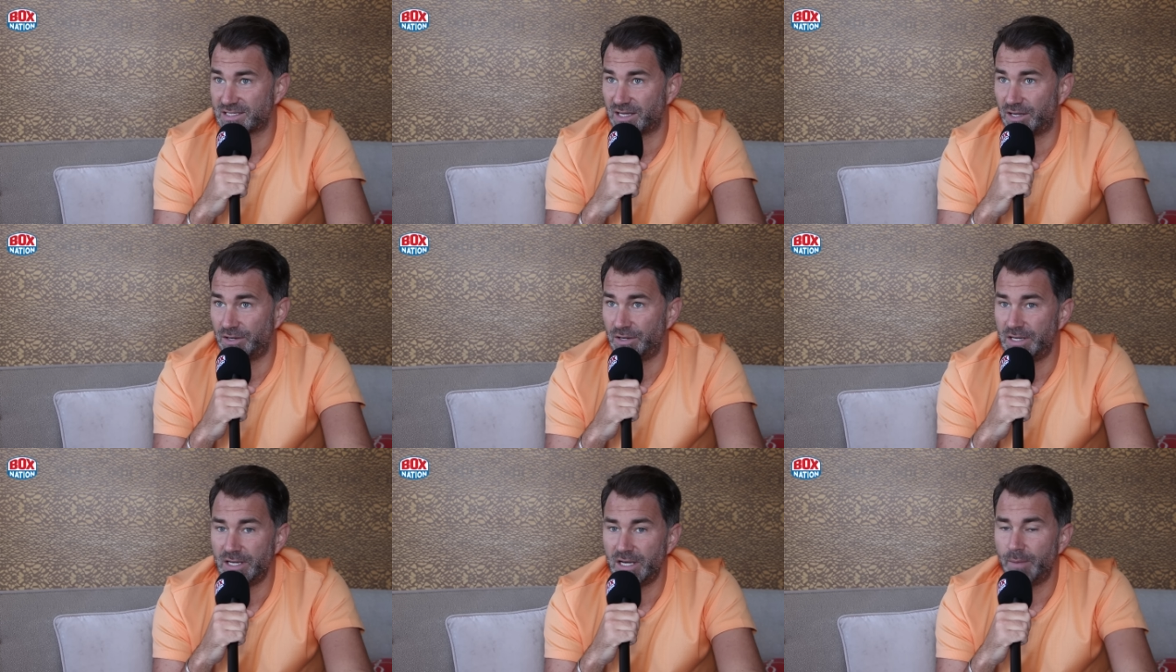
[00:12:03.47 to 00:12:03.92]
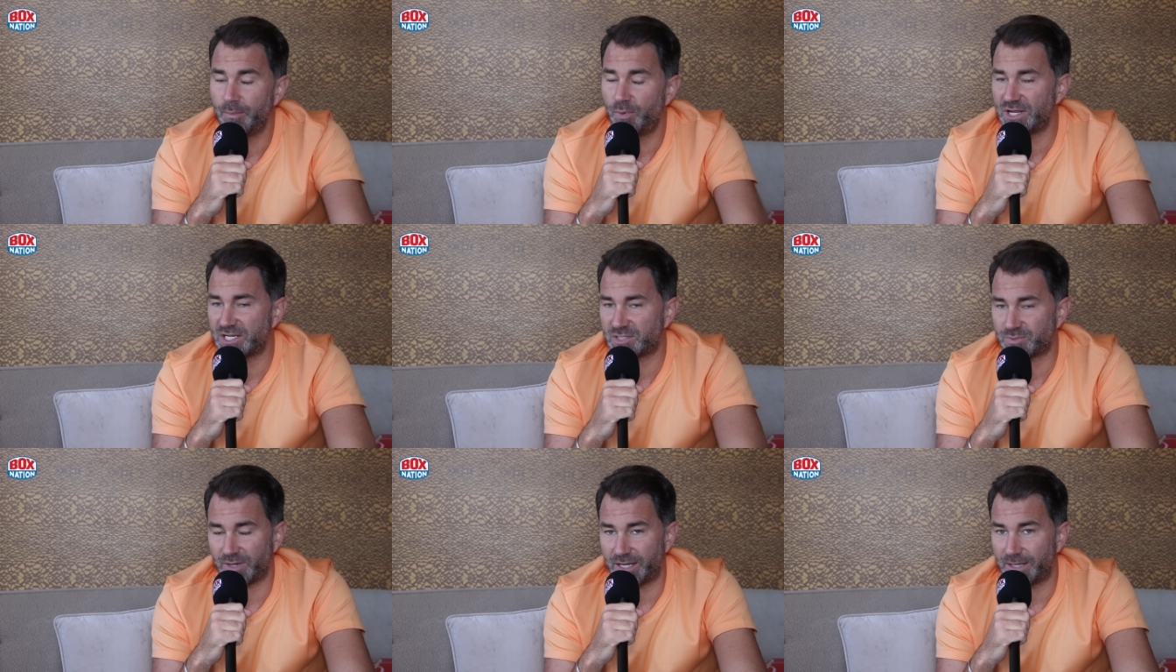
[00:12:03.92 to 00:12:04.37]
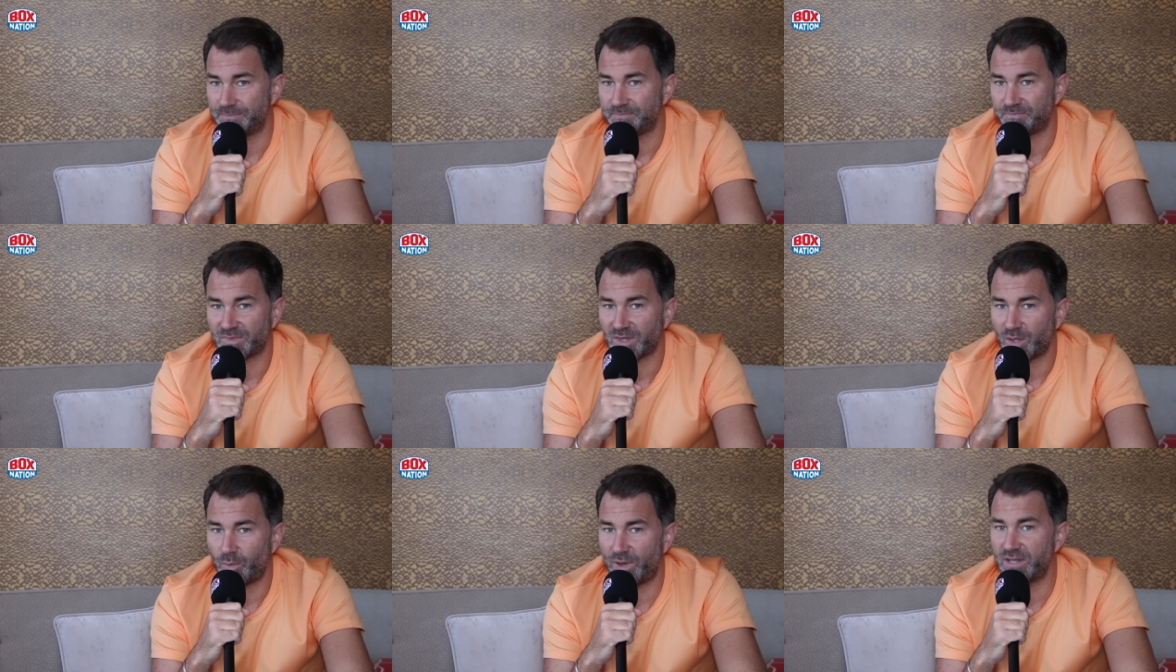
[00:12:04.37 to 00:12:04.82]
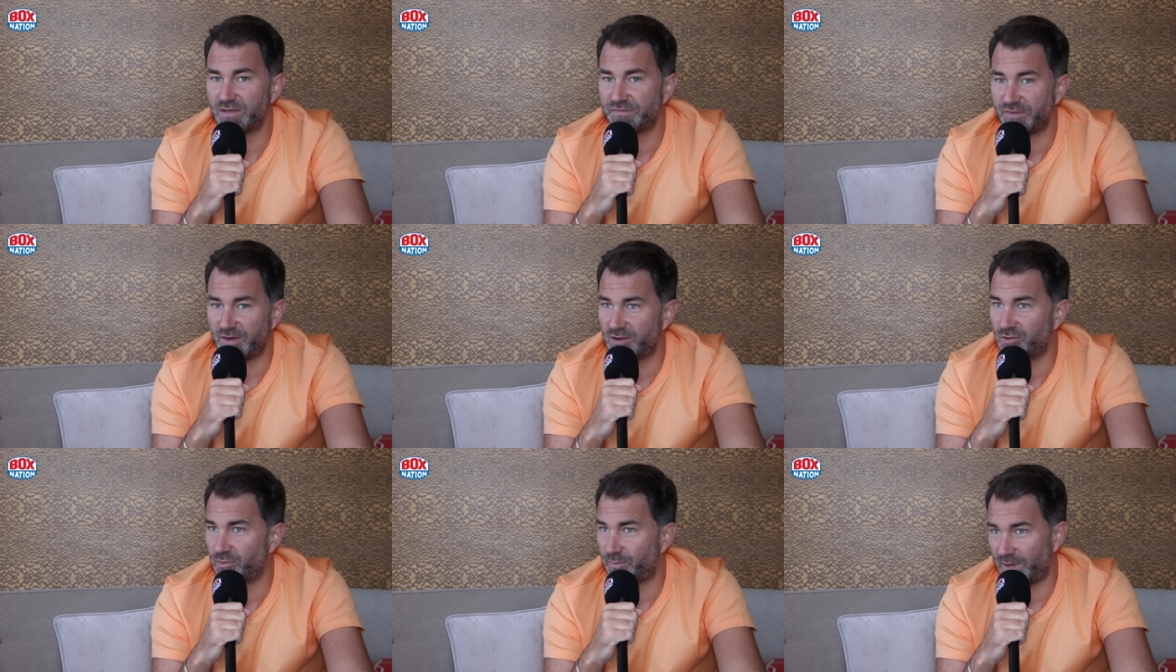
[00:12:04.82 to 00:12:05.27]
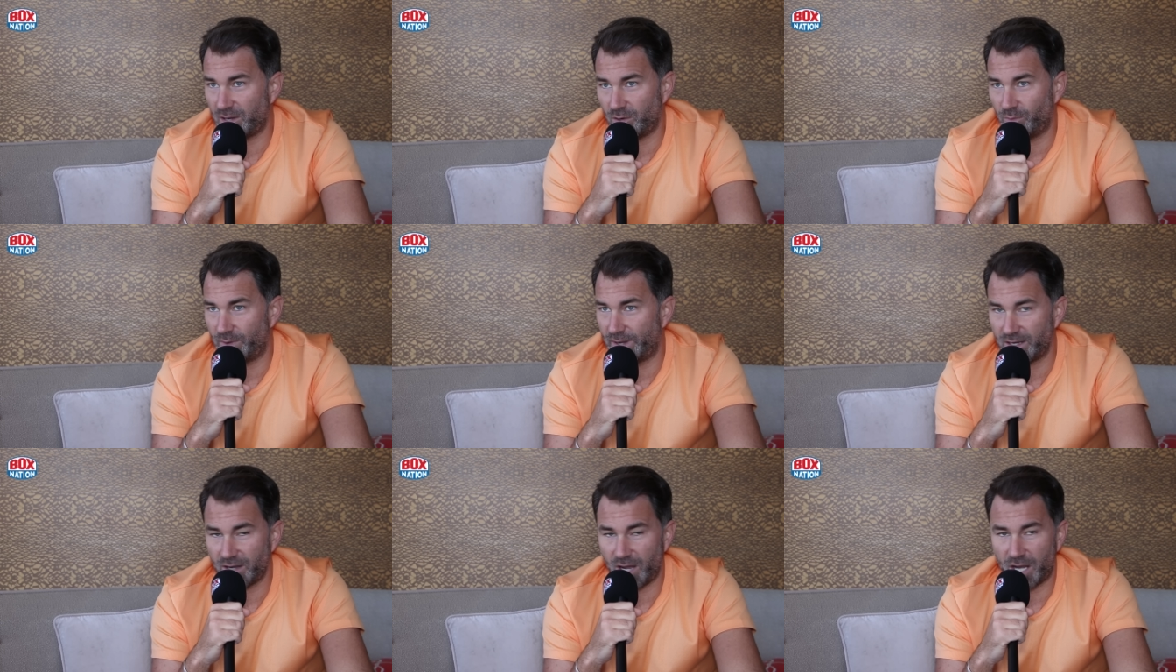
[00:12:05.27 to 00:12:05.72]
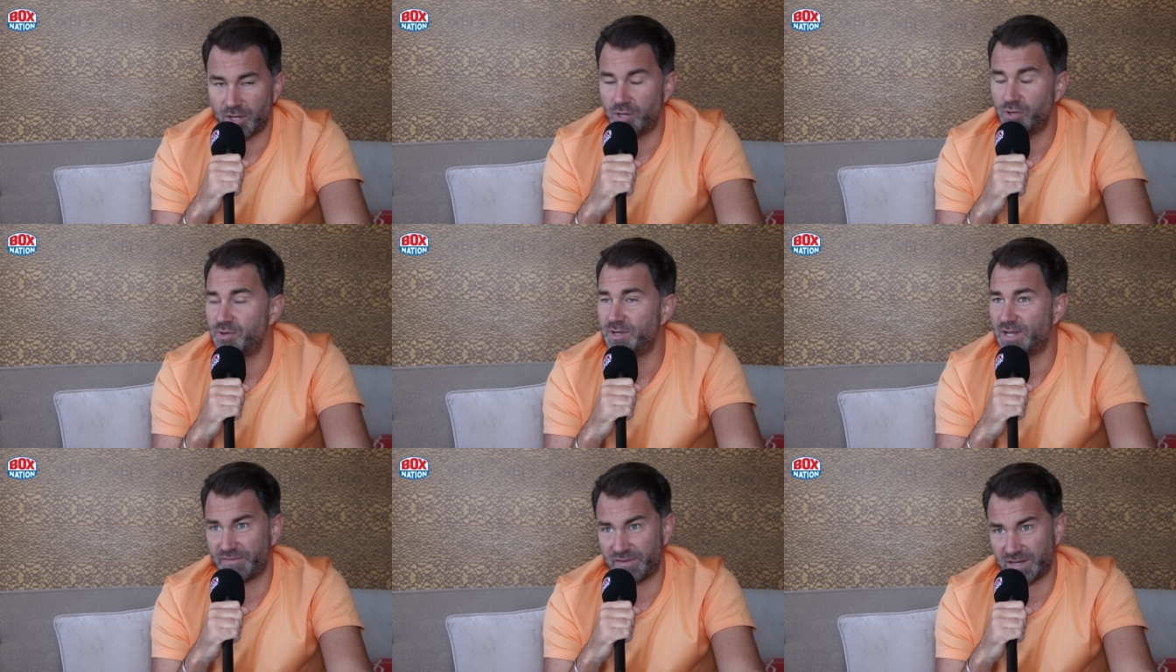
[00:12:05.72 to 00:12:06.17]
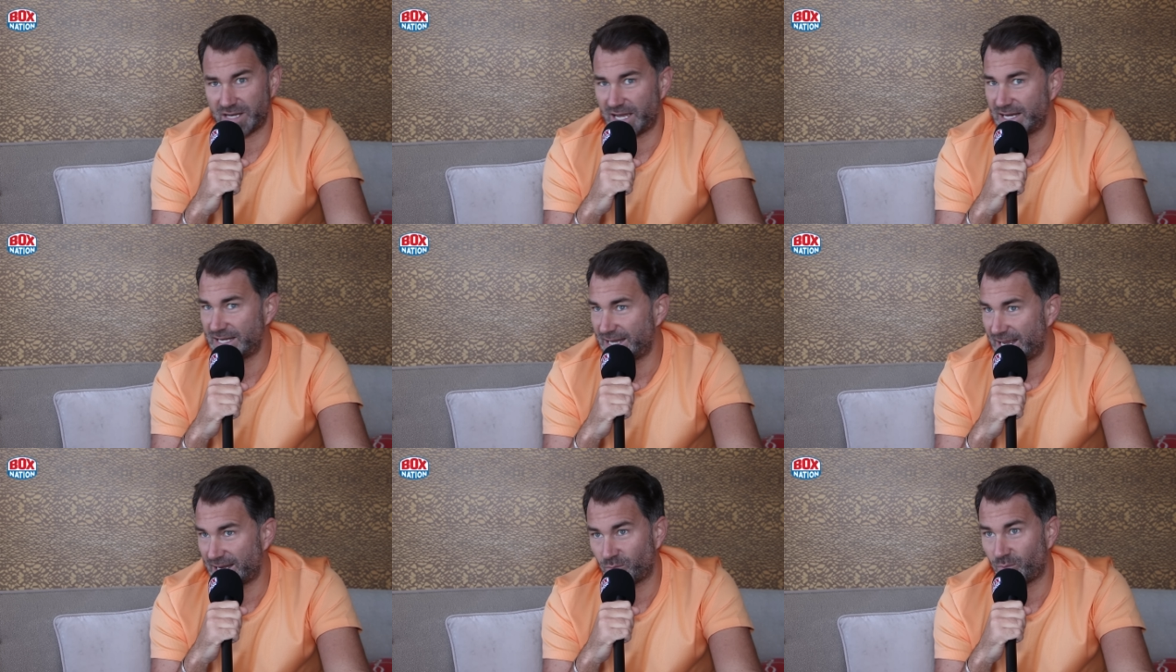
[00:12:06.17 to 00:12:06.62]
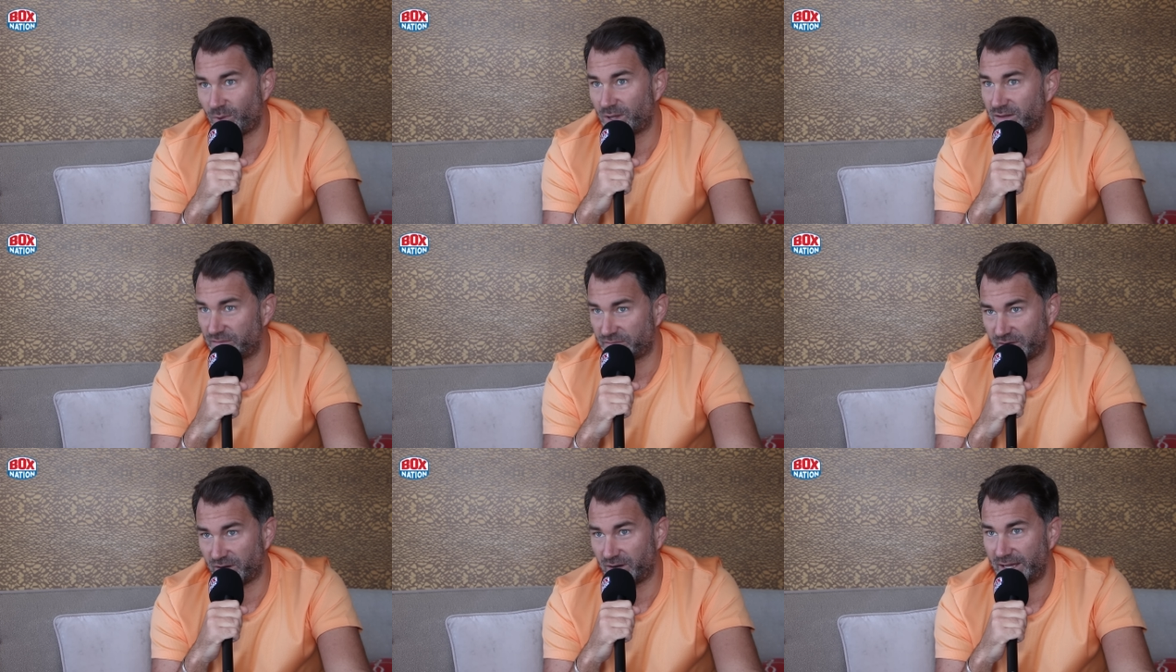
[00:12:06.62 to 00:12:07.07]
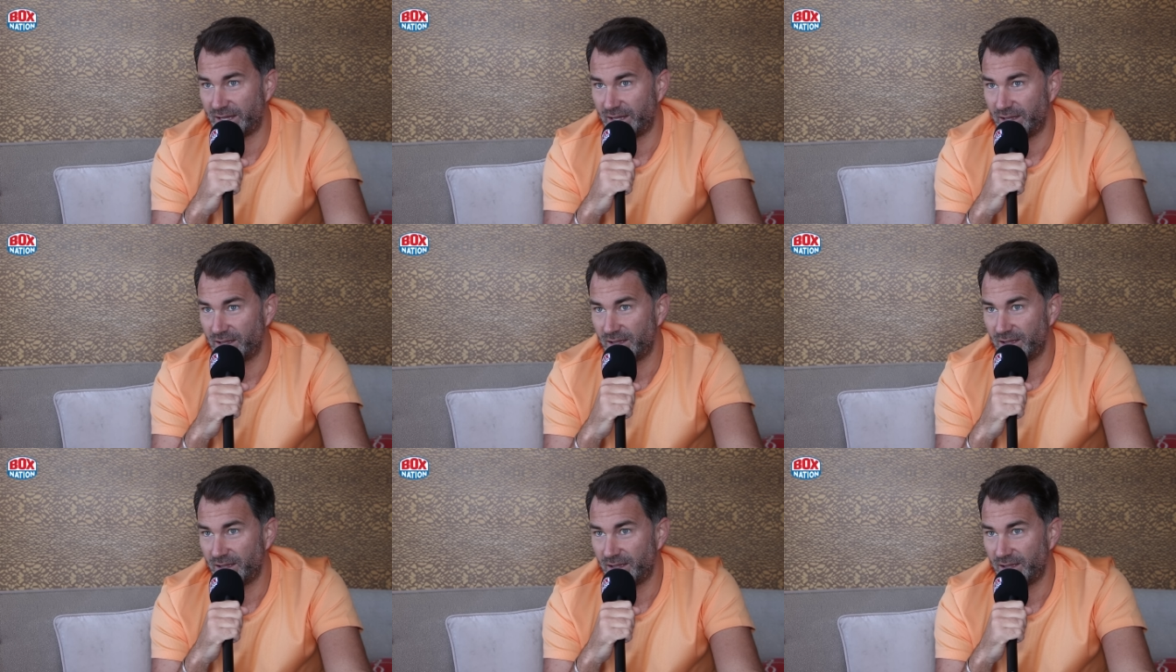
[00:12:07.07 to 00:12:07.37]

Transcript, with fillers: So put it this way when the final bell went, I knew Devin Haney hadn't won the fight.